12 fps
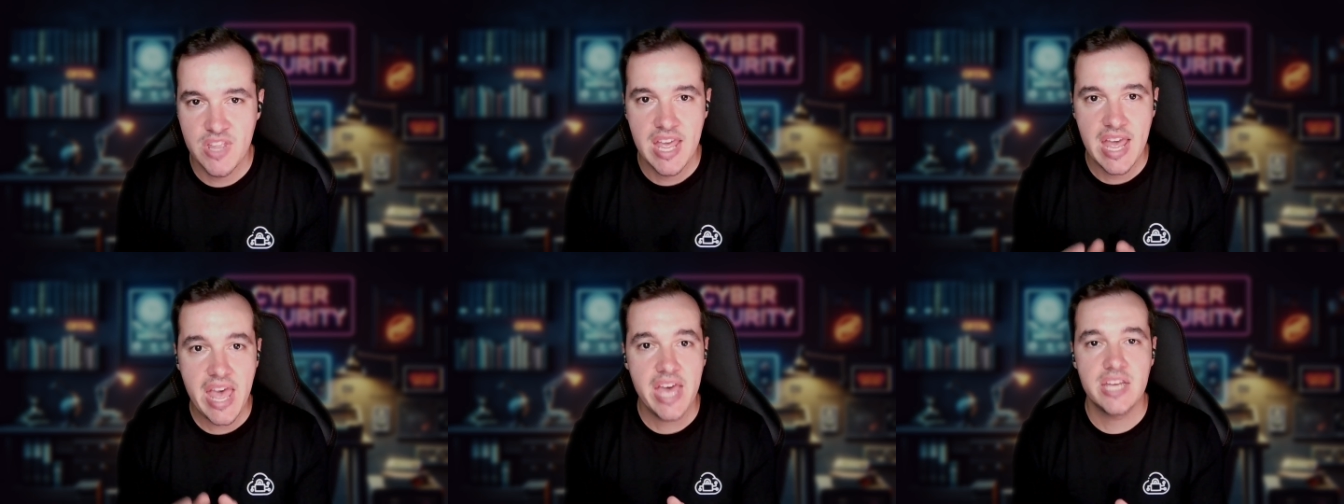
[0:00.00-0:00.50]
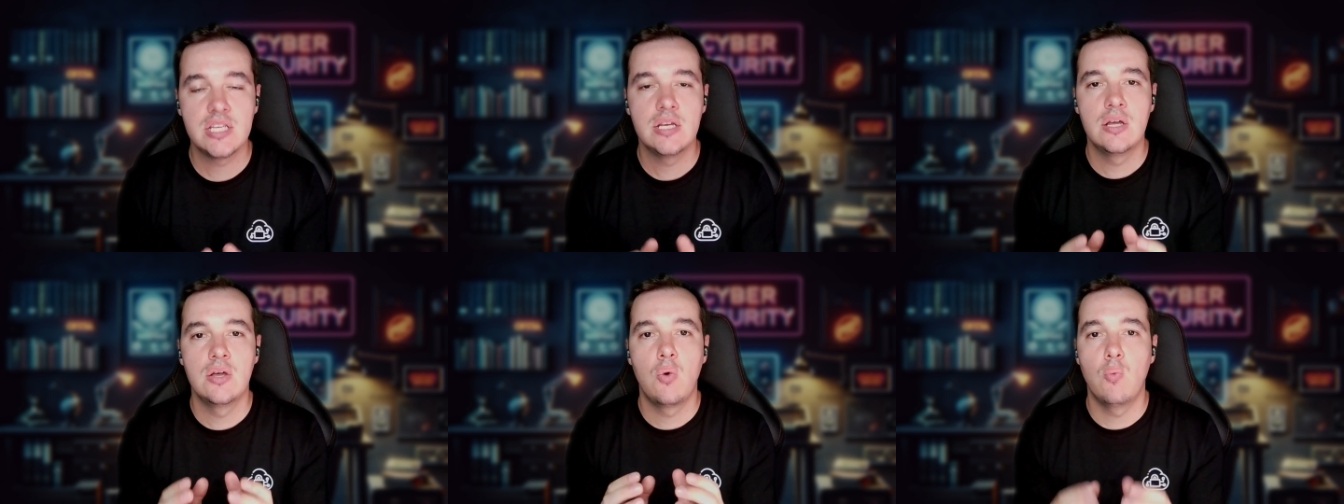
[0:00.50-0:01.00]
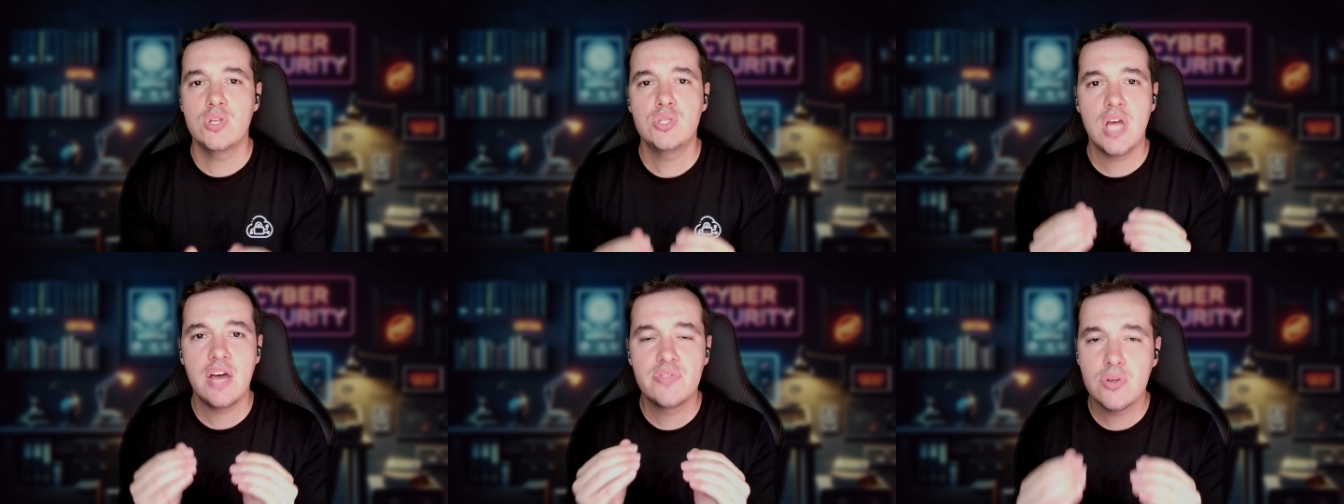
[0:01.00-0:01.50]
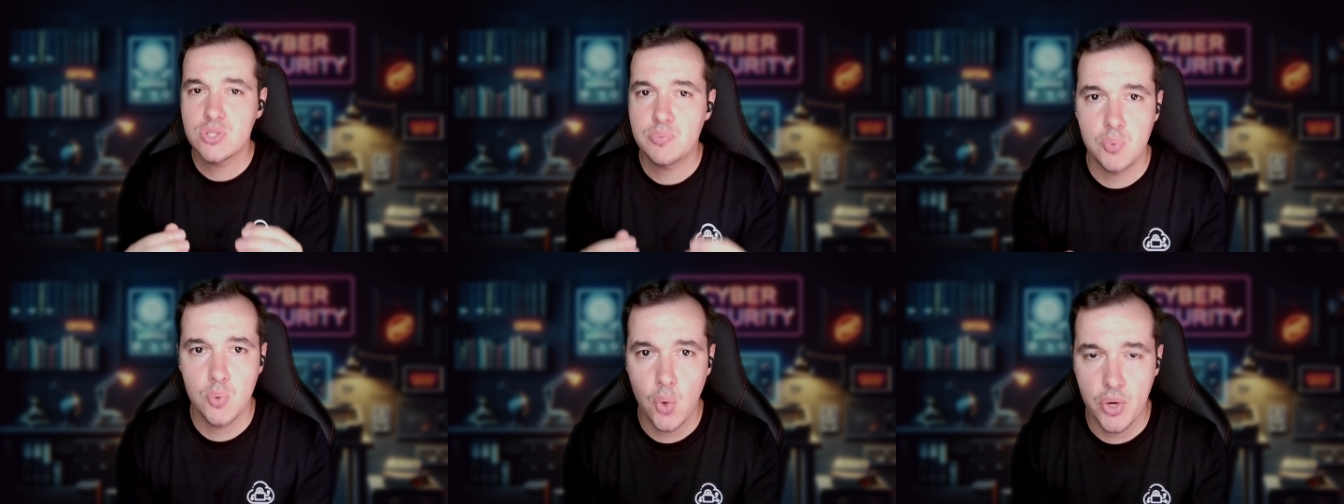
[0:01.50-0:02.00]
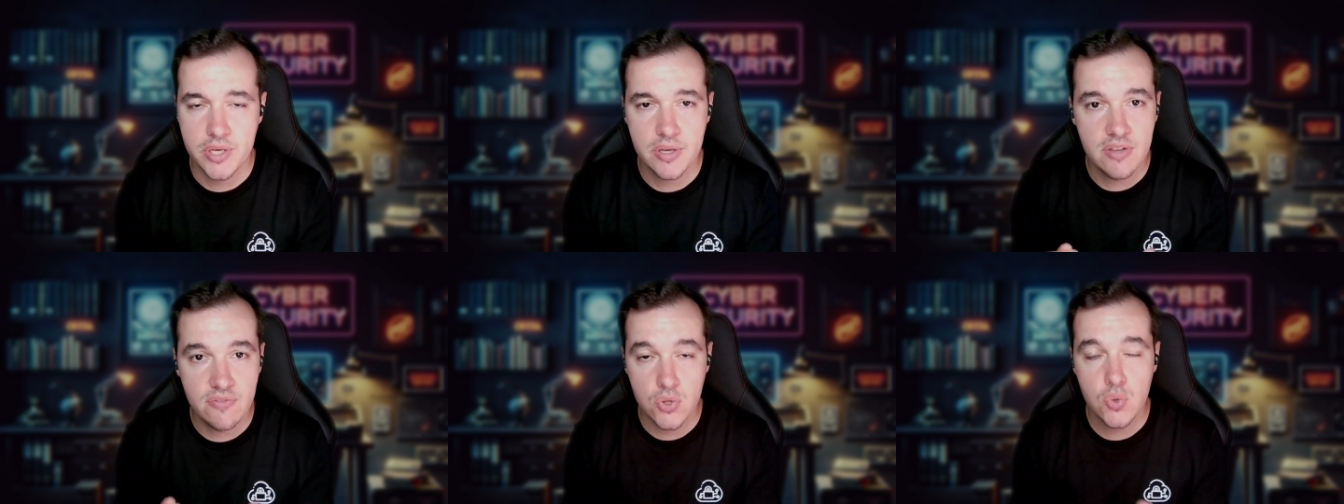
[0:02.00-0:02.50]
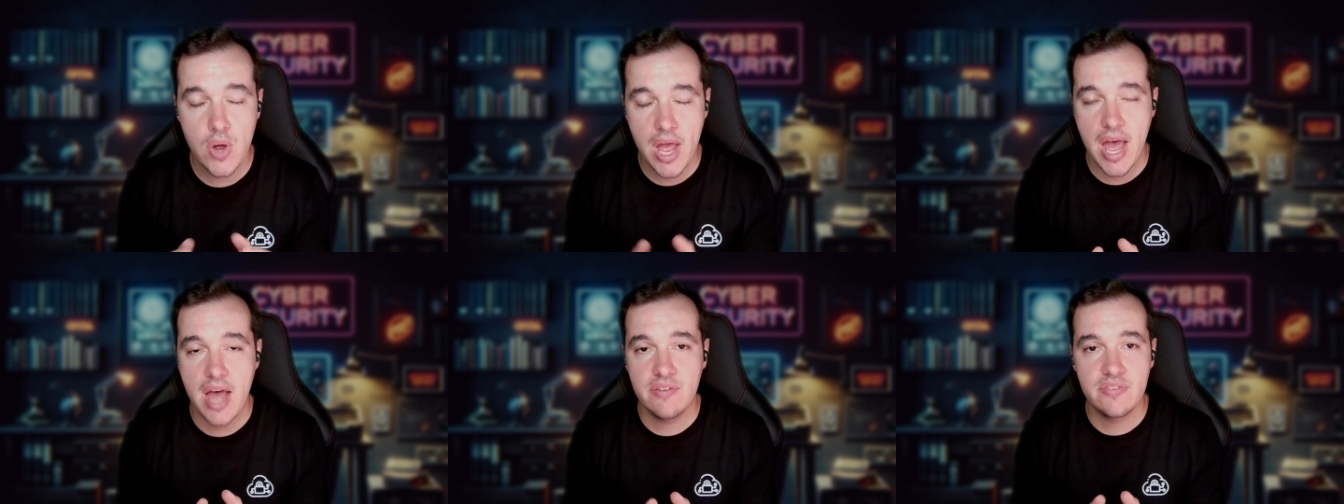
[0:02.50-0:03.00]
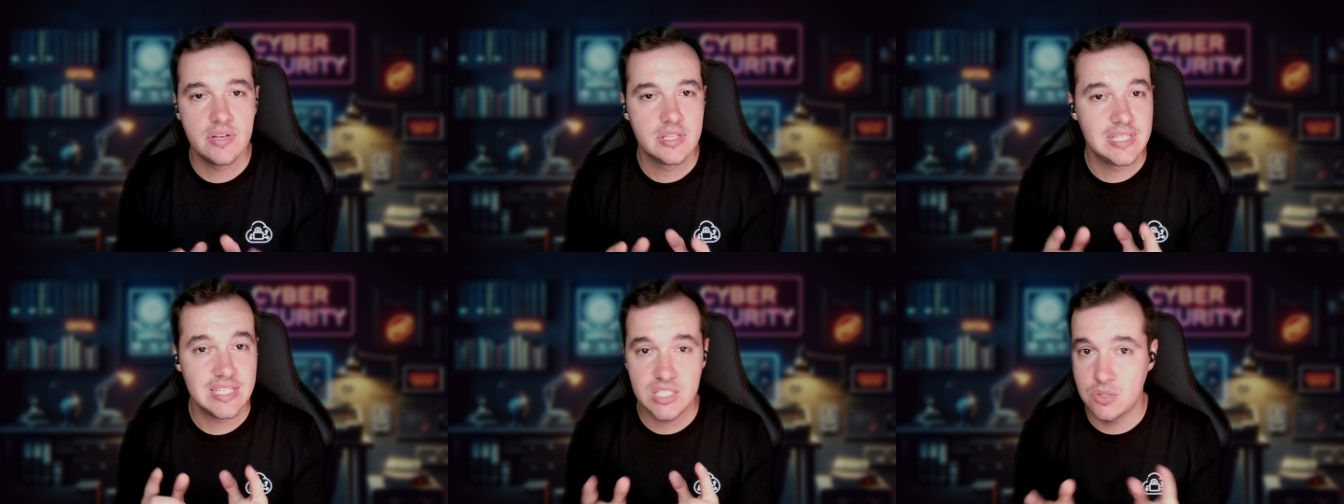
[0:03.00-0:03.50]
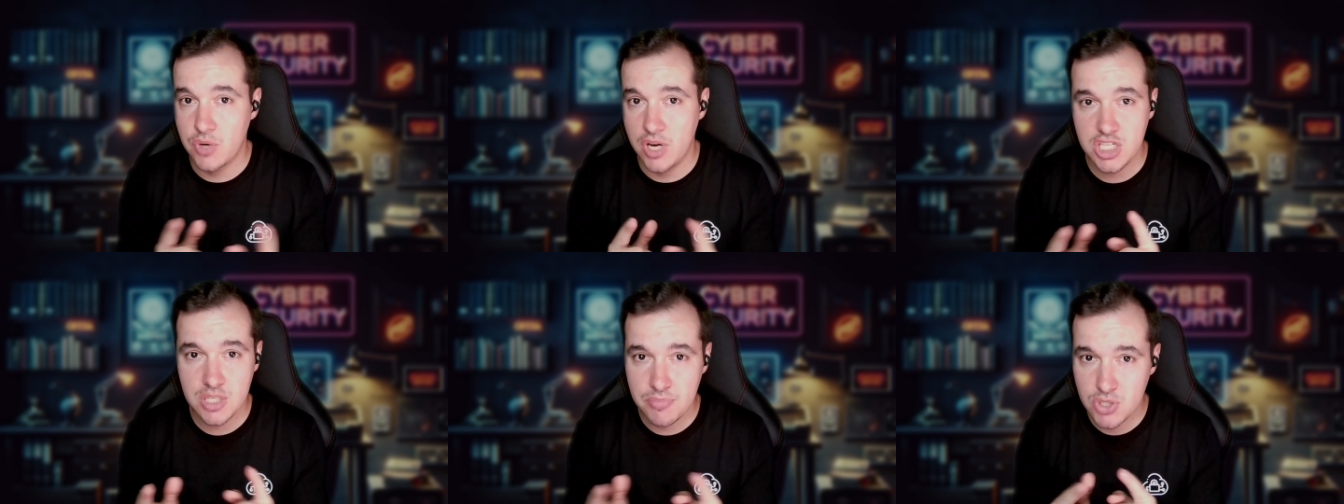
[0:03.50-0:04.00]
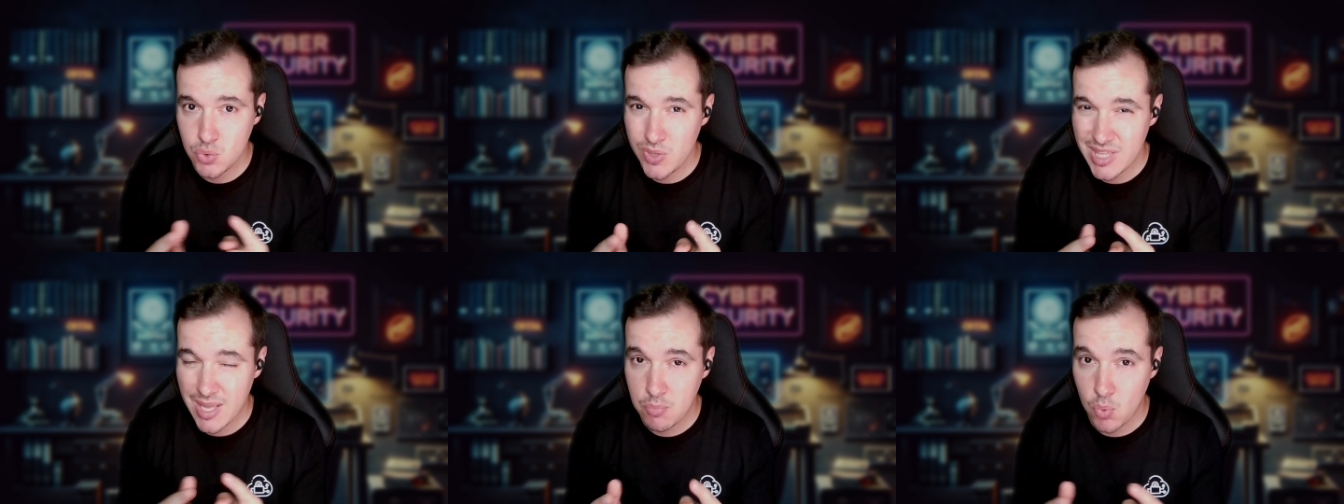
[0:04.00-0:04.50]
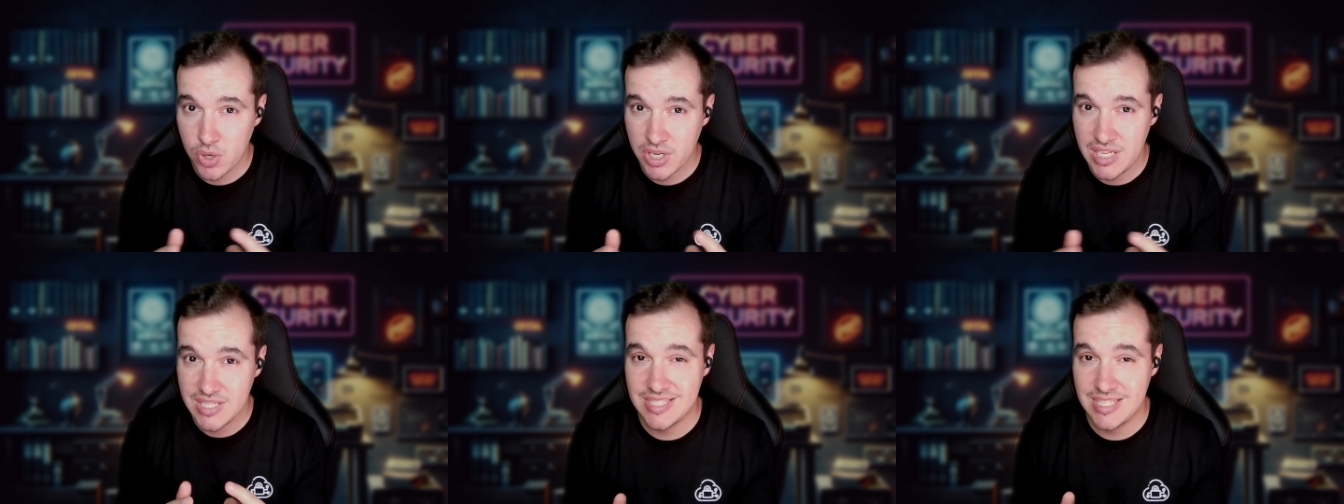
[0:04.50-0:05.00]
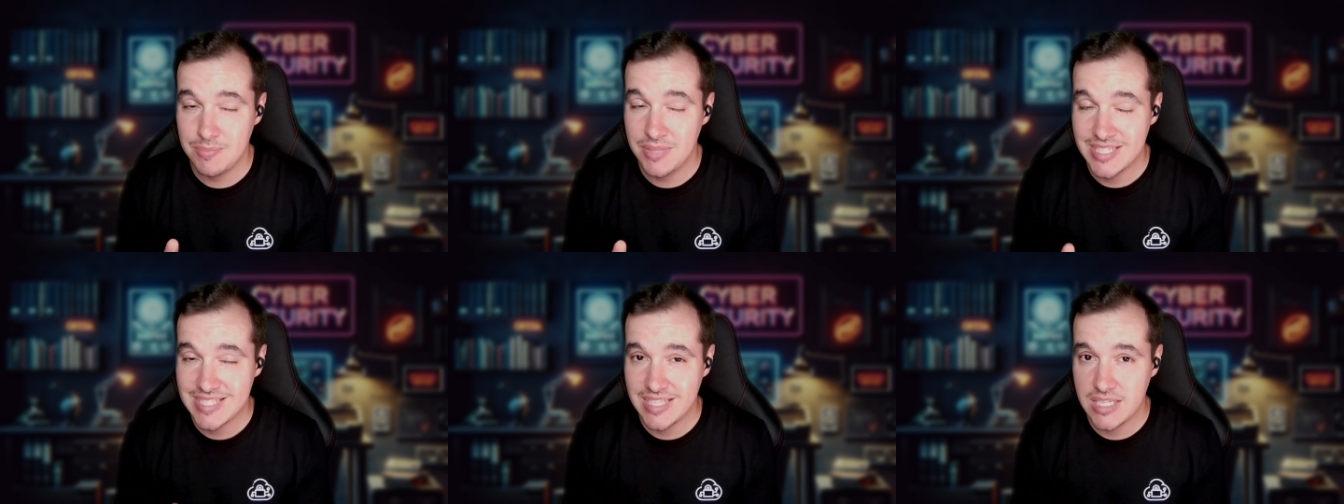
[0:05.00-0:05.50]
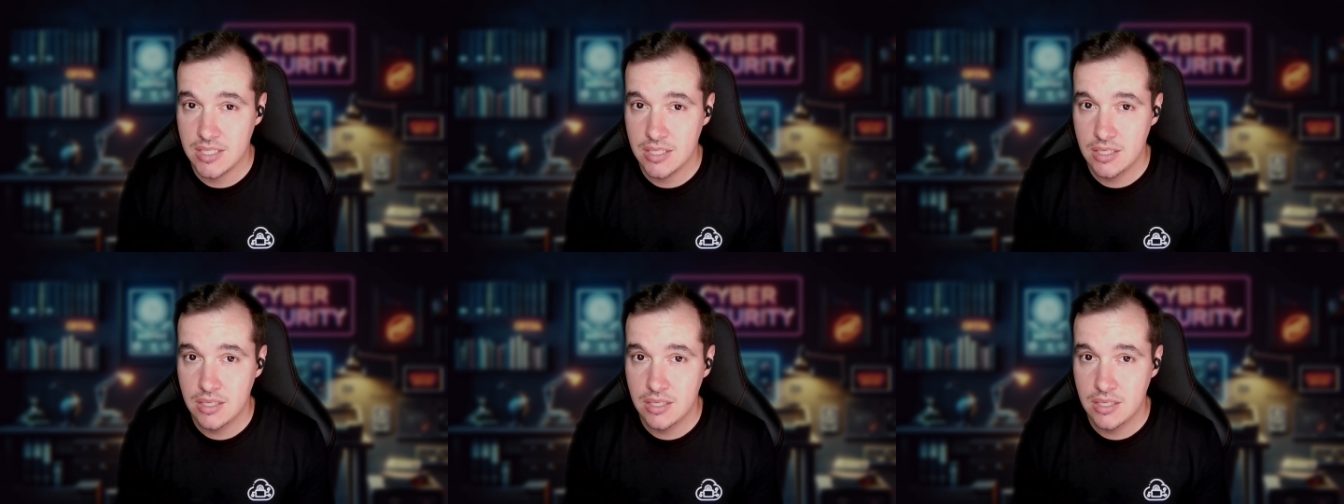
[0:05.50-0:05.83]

and once you have those deployed, if you have the integration between them working seamlessly,